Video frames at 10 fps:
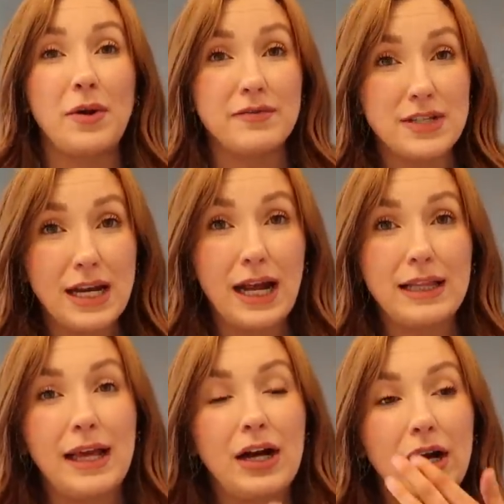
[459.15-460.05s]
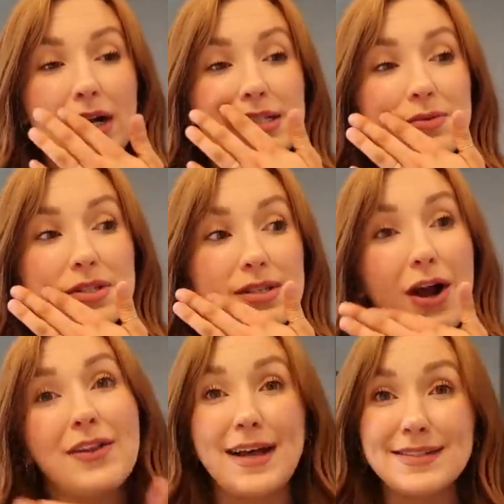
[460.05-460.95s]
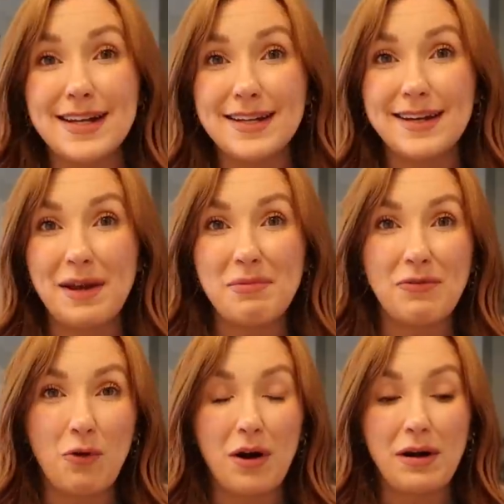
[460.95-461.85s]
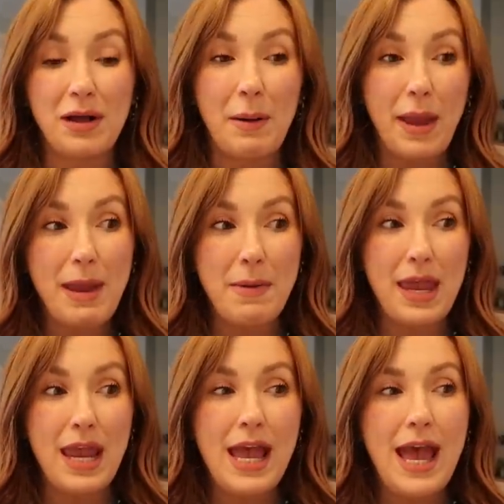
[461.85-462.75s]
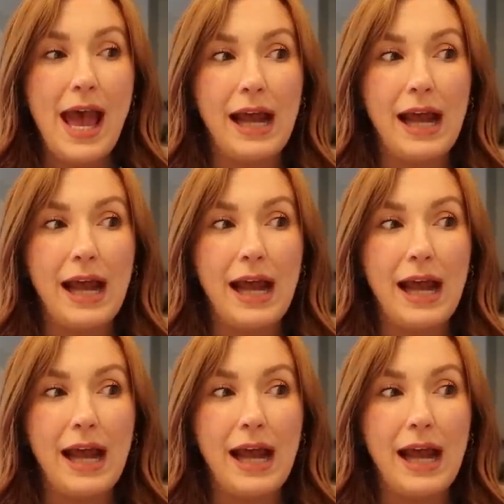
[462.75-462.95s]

We have date night later because it was our last date night before a baby.